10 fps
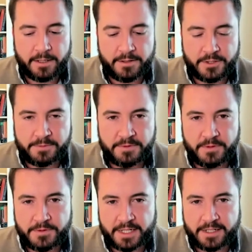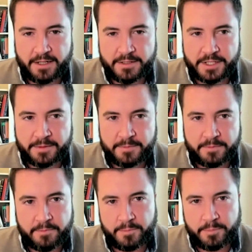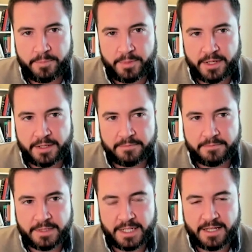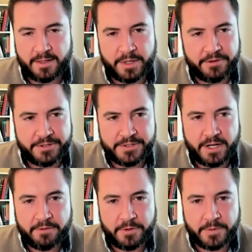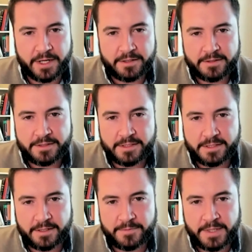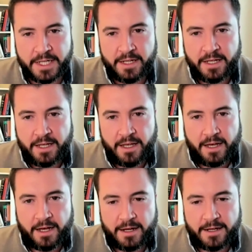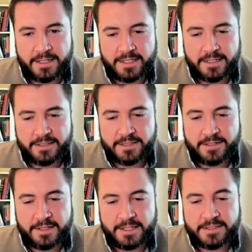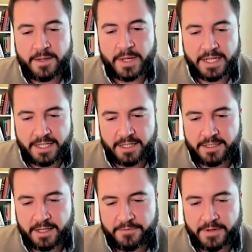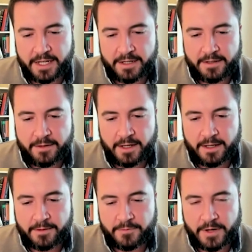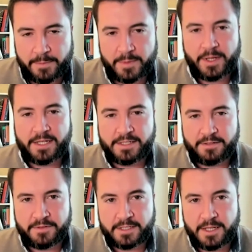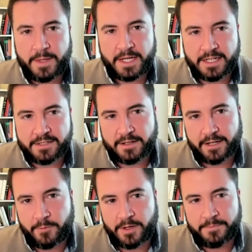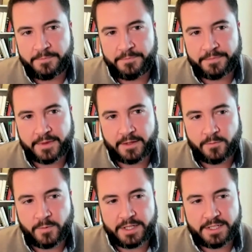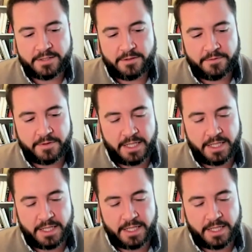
you know, in terms of new technology. But yeah, the barriers are everywhere. So uh, s some ideas, if I could uh, frame it positively, some ideas are like, well, we can just sort